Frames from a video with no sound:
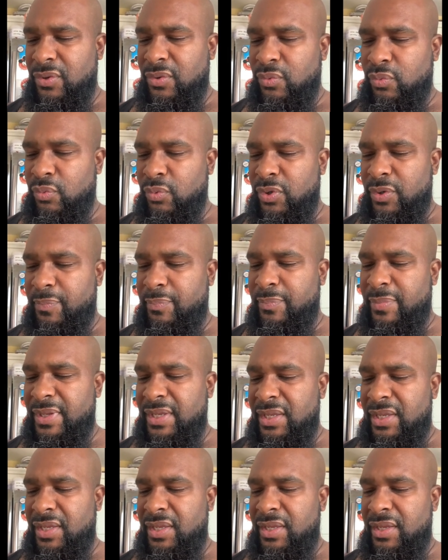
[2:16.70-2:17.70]
would
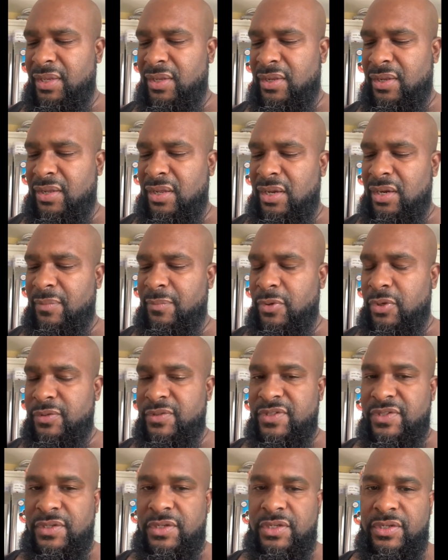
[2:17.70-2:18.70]
be Callum
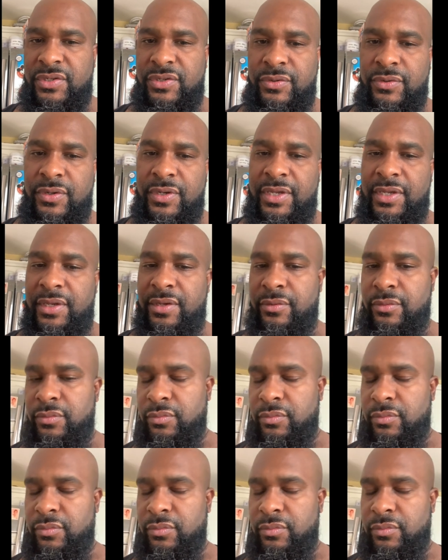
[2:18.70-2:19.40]
Hudson-Odoi.